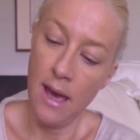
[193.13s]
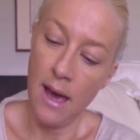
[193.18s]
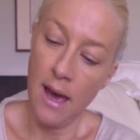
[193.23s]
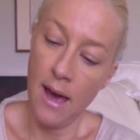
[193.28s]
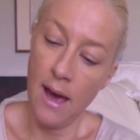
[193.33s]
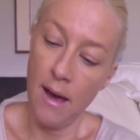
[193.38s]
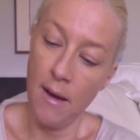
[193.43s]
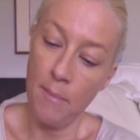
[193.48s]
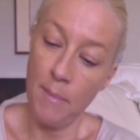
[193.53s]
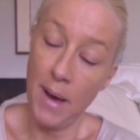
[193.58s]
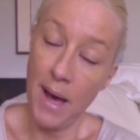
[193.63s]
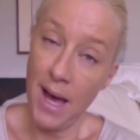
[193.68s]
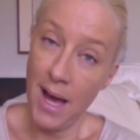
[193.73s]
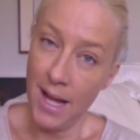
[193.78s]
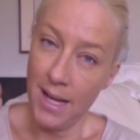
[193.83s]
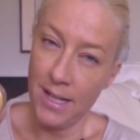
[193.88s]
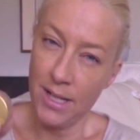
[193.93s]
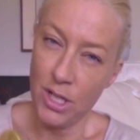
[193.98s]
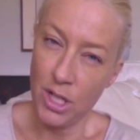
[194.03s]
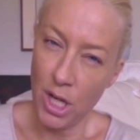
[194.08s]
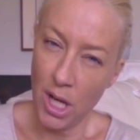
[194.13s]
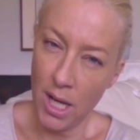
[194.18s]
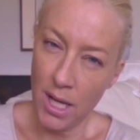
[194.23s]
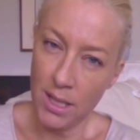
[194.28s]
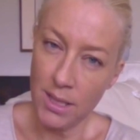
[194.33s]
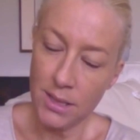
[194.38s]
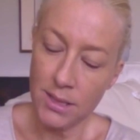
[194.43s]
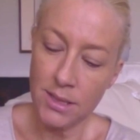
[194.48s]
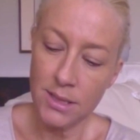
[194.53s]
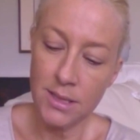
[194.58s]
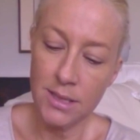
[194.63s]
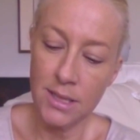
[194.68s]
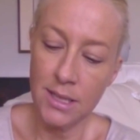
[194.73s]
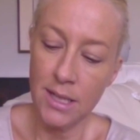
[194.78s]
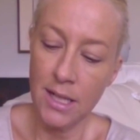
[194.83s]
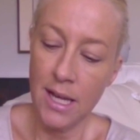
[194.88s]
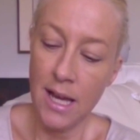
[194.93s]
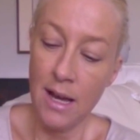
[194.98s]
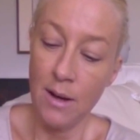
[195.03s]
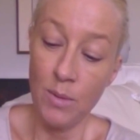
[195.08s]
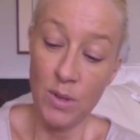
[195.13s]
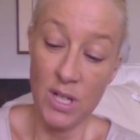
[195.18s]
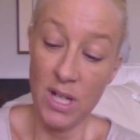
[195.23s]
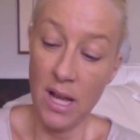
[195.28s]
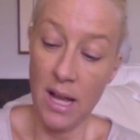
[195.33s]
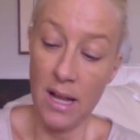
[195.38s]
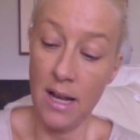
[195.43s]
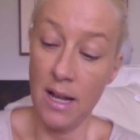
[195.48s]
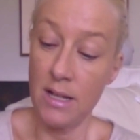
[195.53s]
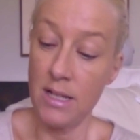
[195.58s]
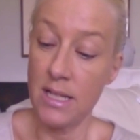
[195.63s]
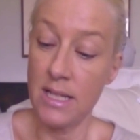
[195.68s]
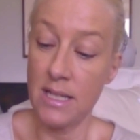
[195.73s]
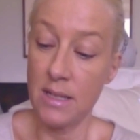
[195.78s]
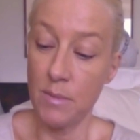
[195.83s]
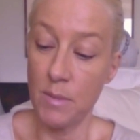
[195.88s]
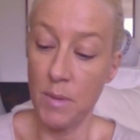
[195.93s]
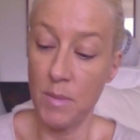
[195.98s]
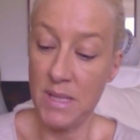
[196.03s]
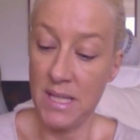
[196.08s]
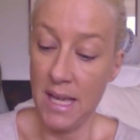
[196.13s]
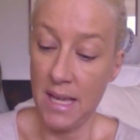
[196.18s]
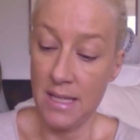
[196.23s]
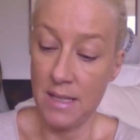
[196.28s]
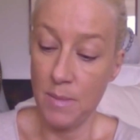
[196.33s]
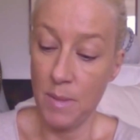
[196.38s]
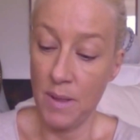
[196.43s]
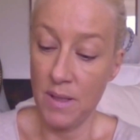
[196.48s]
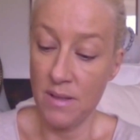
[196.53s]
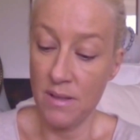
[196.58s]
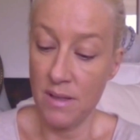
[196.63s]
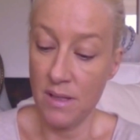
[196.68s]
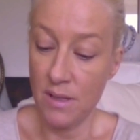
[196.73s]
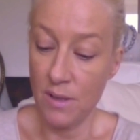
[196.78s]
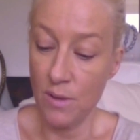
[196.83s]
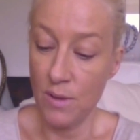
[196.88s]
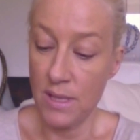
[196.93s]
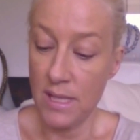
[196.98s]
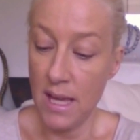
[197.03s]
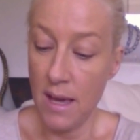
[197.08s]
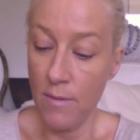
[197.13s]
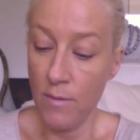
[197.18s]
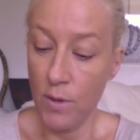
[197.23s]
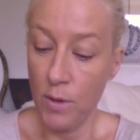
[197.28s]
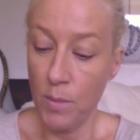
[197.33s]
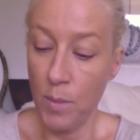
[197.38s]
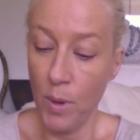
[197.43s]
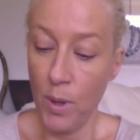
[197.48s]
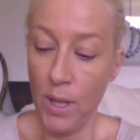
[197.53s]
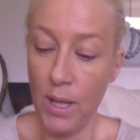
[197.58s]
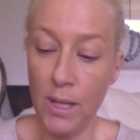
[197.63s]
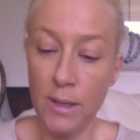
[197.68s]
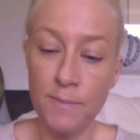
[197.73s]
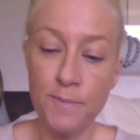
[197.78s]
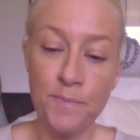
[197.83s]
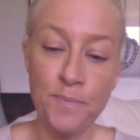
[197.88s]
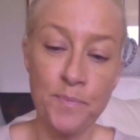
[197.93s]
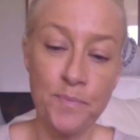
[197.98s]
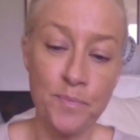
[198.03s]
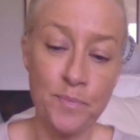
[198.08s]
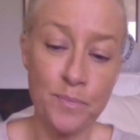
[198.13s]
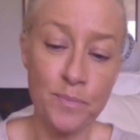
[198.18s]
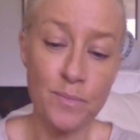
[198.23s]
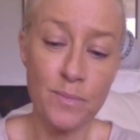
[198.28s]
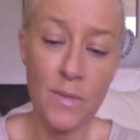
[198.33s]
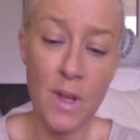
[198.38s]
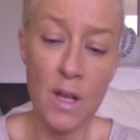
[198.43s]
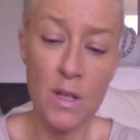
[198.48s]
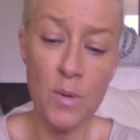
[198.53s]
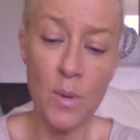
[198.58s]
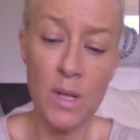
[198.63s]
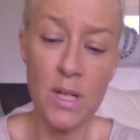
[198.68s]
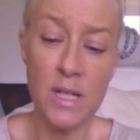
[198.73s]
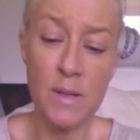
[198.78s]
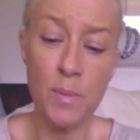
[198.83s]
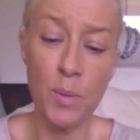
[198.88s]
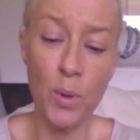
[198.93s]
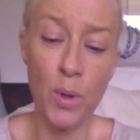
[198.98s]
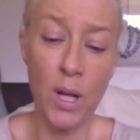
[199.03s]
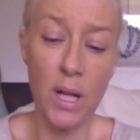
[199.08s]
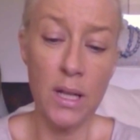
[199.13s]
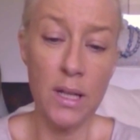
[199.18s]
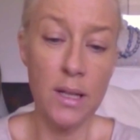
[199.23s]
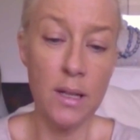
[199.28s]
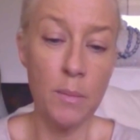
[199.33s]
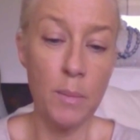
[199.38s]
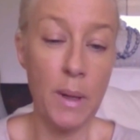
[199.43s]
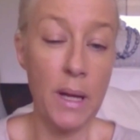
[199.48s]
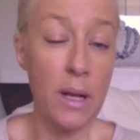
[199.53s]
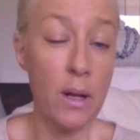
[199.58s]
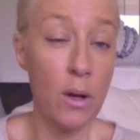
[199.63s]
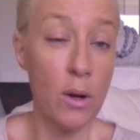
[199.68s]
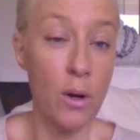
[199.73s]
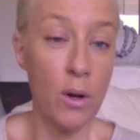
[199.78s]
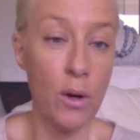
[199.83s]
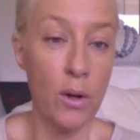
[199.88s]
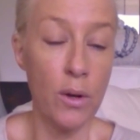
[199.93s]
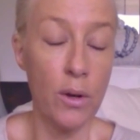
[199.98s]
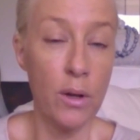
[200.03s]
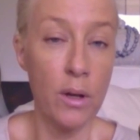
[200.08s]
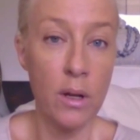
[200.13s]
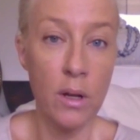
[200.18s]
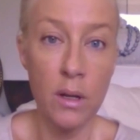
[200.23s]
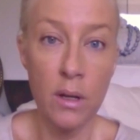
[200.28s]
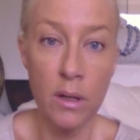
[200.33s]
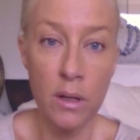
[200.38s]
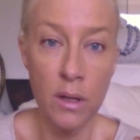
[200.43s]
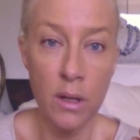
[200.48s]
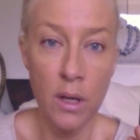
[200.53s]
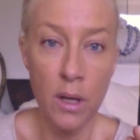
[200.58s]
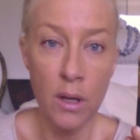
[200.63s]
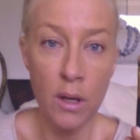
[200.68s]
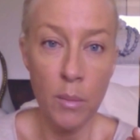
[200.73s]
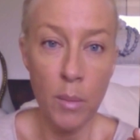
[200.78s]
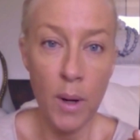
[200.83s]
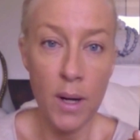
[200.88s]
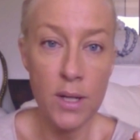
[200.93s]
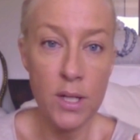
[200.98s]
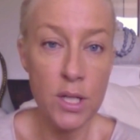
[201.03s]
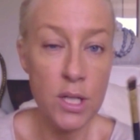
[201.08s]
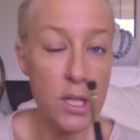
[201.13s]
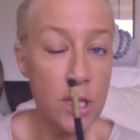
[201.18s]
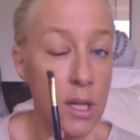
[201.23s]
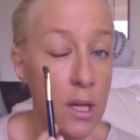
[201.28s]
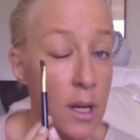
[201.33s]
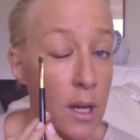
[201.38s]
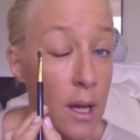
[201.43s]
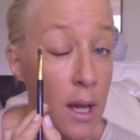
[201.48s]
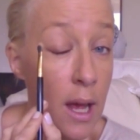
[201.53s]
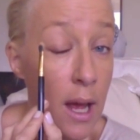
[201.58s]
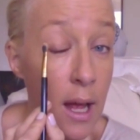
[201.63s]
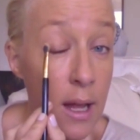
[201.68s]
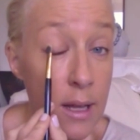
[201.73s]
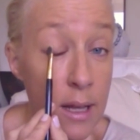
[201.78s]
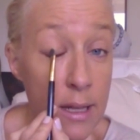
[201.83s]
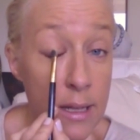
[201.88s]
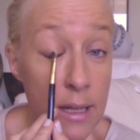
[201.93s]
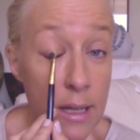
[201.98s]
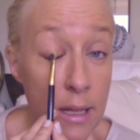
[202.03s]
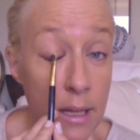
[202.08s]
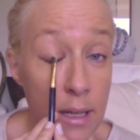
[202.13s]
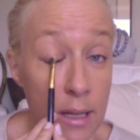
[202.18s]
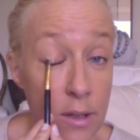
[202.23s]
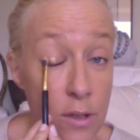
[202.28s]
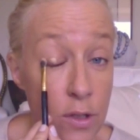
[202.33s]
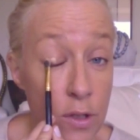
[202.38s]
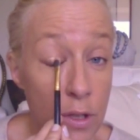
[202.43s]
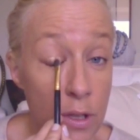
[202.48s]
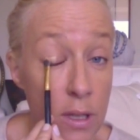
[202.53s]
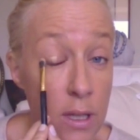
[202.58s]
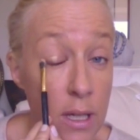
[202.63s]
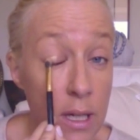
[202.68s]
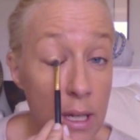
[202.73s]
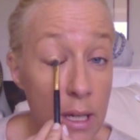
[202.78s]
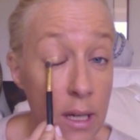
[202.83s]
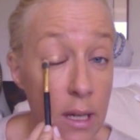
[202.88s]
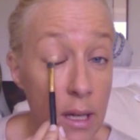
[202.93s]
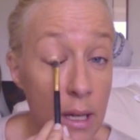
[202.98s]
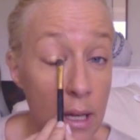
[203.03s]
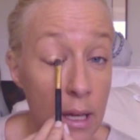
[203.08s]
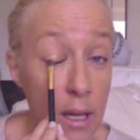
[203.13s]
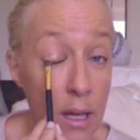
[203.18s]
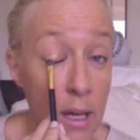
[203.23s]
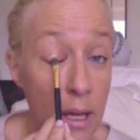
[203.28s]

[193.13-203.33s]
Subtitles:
Honey Child, which and I just am obsessed because it suits everybody. So I just put a little bit on brush, and then literally